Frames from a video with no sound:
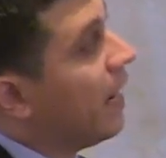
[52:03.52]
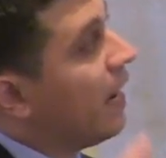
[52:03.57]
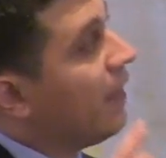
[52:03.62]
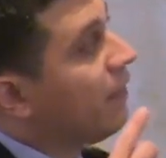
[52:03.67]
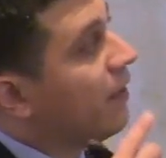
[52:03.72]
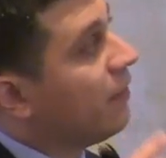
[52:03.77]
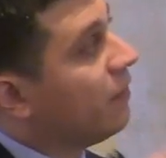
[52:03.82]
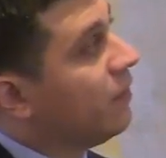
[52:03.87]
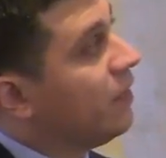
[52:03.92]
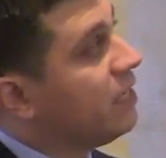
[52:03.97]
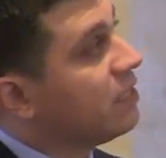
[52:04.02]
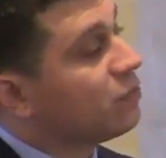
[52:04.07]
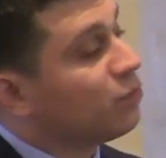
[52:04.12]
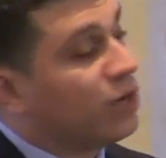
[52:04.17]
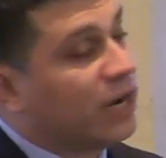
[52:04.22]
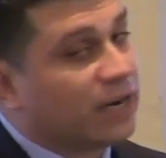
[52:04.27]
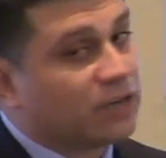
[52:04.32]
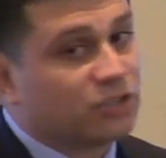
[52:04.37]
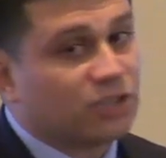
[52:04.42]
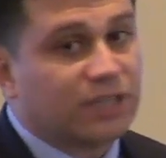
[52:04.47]
and that these
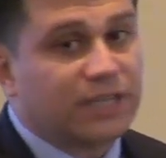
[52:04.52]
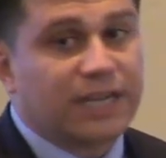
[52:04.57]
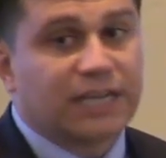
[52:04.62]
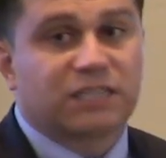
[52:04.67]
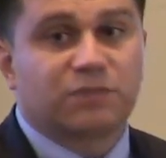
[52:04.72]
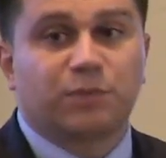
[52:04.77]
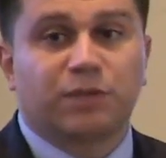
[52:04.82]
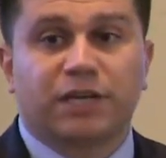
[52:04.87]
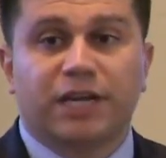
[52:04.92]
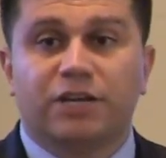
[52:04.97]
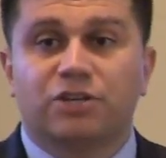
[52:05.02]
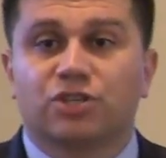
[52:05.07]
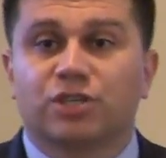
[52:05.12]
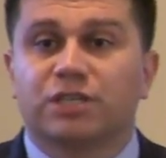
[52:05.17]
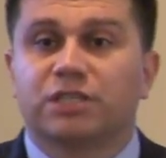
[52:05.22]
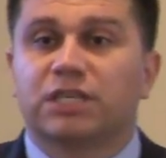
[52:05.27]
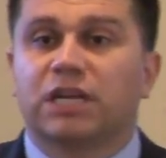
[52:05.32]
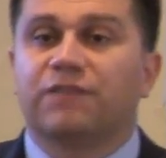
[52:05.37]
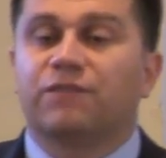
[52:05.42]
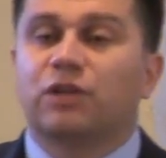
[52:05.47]
were actually the
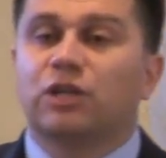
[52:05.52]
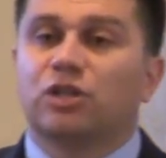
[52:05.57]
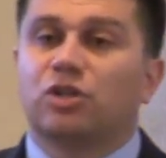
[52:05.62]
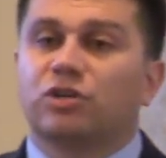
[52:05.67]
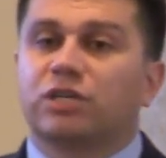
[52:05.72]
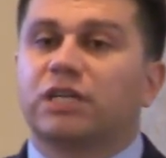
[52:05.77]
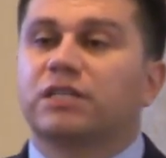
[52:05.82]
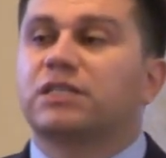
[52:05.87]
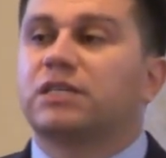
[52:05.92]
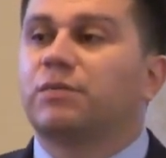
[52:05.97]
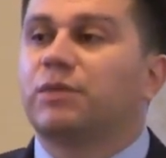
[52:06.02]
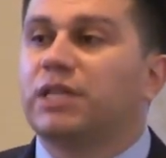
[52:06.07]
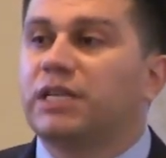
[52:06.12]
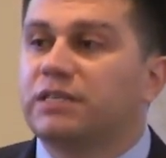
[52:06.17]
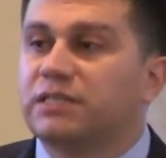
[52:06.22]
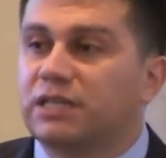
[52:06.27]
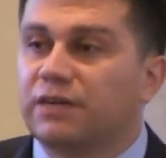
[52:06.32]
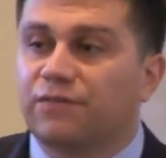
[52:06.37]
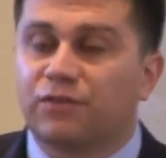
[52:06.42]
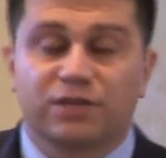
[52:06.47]
explanations that if you looked at some of
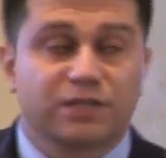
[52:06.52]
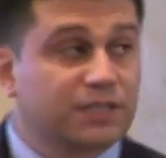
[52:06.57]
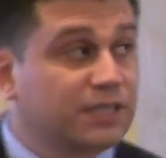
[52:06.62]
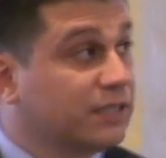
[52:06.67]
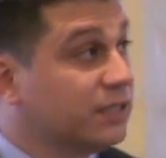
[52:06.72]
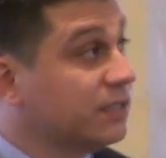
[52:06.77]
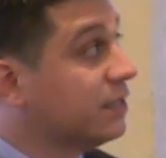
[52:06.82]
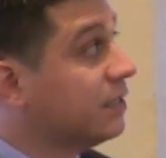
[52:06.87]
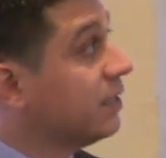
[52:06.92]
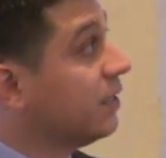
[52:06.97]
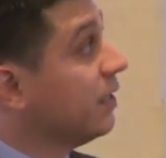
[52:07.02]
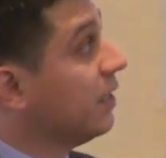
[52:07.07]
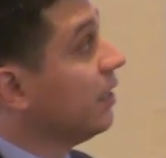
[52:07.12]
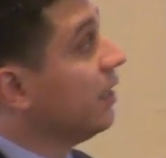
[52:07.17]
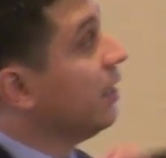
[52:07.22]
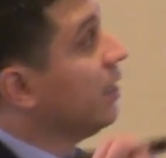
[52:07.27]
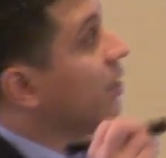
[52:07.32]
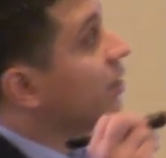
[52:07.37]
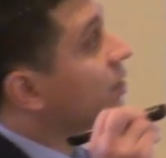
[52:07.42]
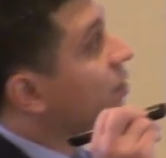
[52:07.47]
these differences,
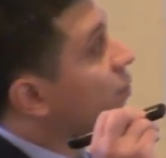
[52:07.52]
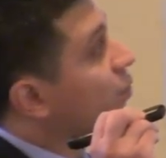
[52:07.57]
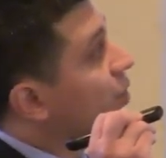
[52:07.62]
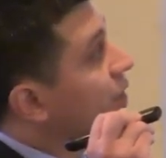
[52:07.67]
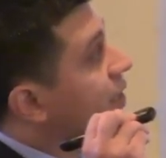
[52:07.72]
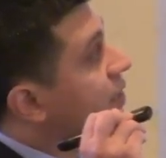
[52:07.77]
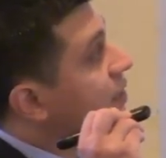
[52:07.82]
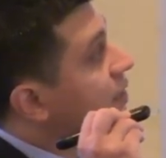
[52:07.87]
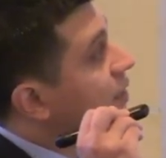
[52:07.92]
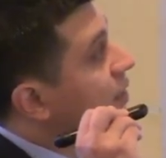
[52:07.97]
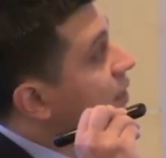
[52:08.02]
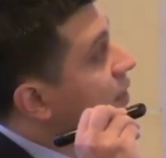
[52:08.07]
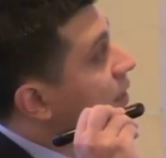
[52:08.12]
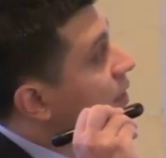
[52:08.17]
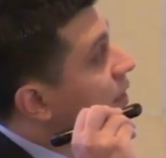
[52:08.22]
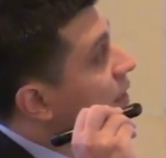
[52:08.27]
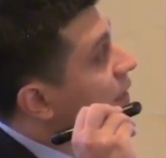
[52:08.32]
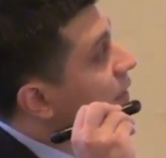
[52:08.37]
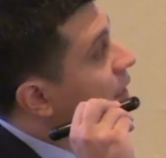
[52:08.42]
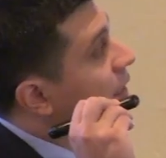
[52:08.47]
the reason
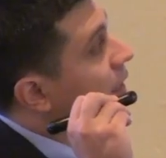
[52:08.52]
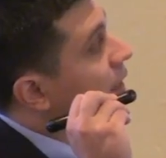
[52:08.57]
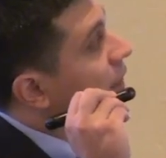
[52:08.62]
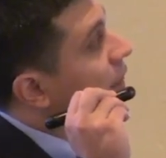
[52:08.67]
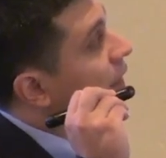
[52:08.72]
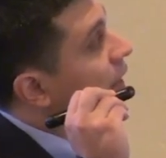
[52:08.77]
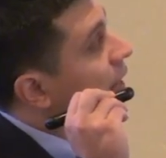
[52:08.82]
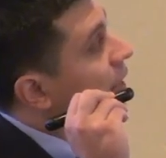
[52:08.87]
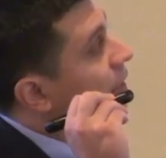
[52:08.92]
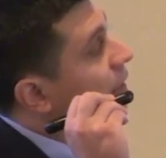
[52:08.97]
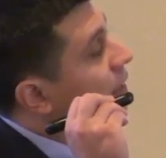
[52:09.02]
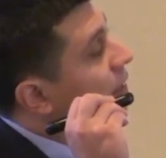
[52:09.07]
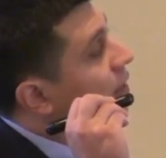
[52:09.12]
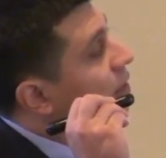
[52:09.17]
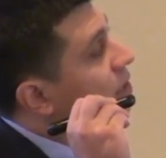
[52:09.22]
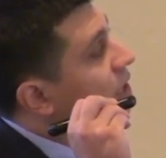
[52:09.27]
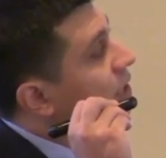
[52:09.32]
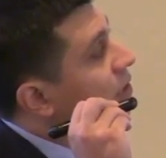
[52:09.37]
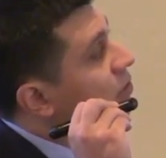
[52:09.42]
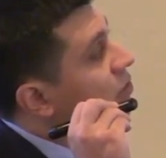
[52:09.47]
that
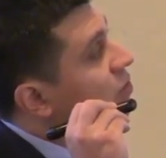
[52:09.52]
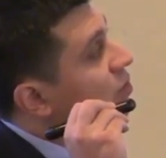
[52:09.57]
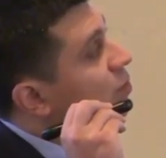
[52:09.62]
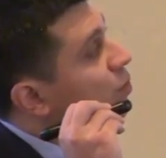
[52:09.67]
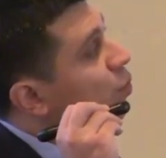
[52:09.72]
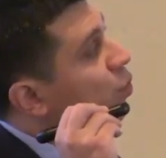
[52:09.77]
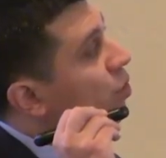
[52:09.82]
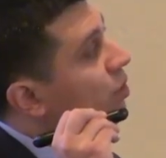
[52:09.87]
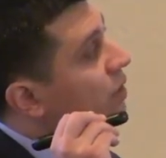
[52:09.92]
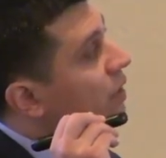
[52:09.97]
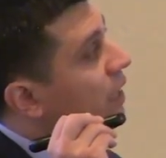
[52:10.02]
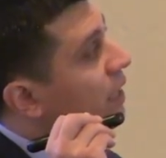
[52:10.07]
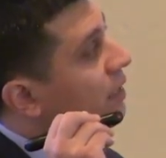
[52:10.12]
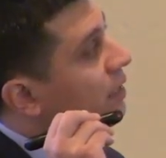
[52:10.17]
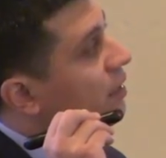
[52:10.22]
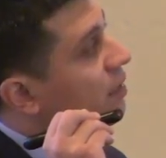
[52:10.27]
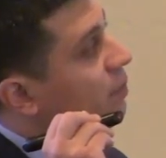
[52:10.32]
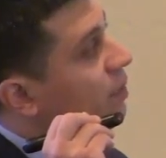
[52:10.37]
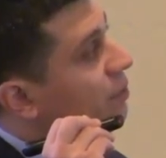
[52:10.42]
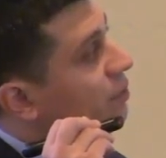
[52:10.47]
Latinos were more
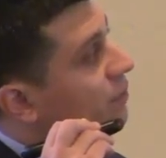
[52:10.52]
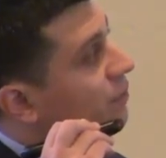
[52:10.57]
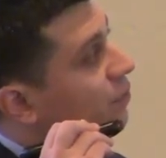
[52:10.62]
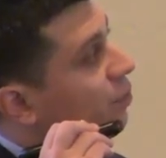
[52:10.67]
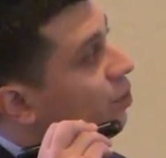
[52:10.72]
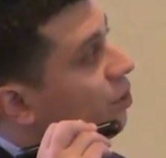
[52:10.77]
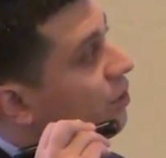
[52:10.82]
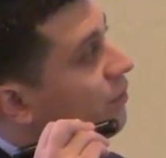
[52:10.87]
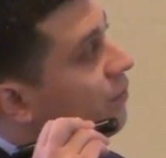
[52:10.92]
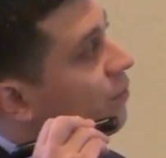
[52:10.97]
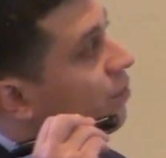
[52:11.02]
likely to be referred